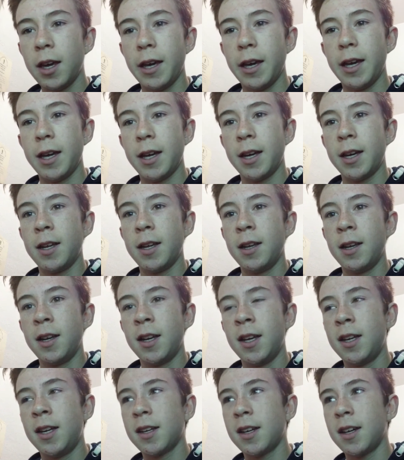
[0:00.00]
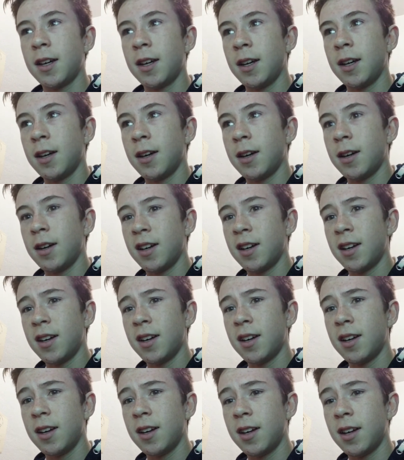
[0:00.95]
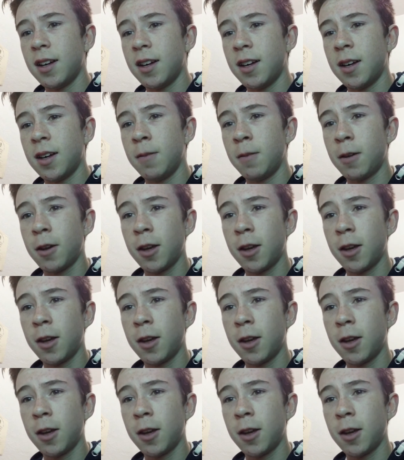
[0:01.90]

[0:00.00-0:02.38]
And I'm